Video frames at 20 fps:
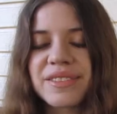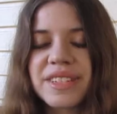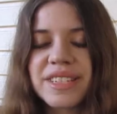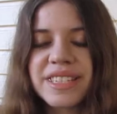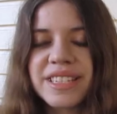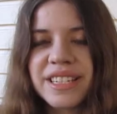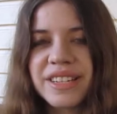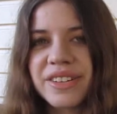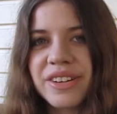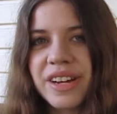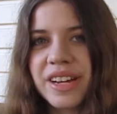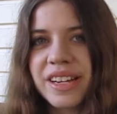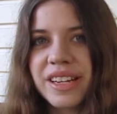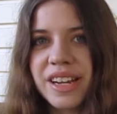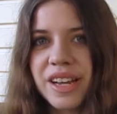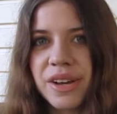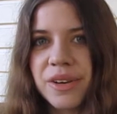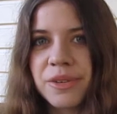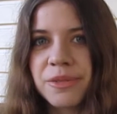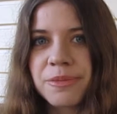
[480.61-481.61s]
to say right
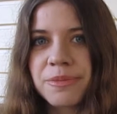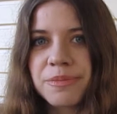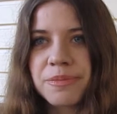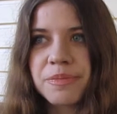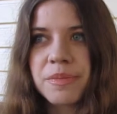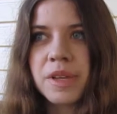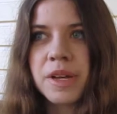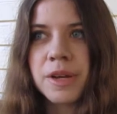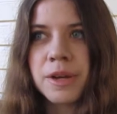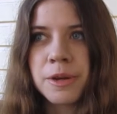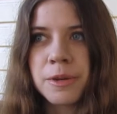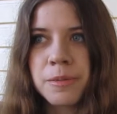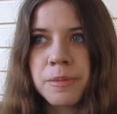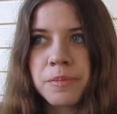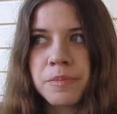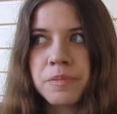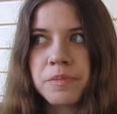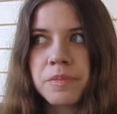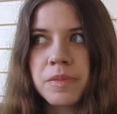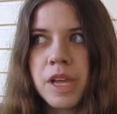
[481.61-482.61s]
now.
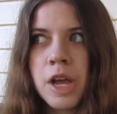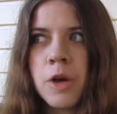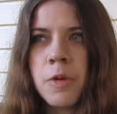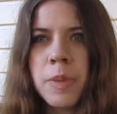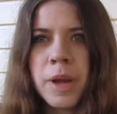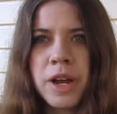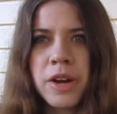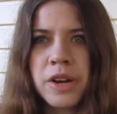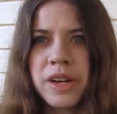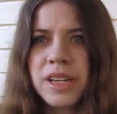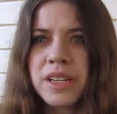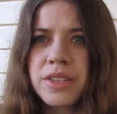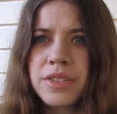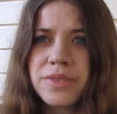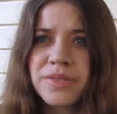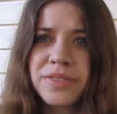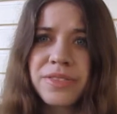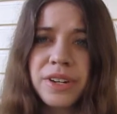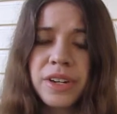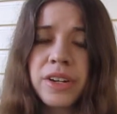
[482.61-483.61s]
Au pairing
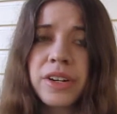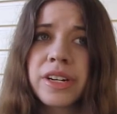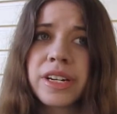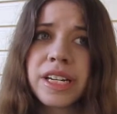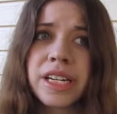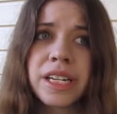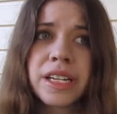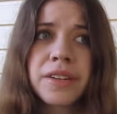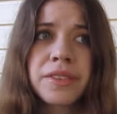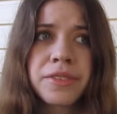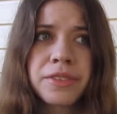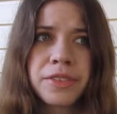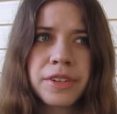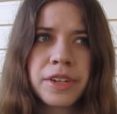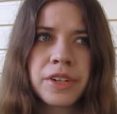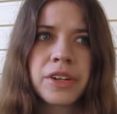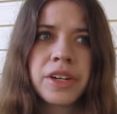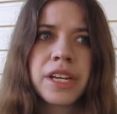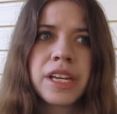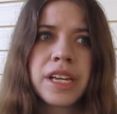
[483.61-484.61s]
is very,
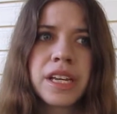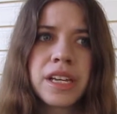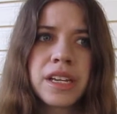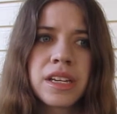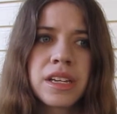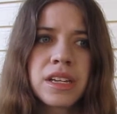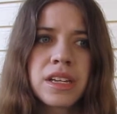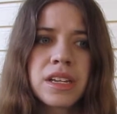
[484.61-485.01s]
very,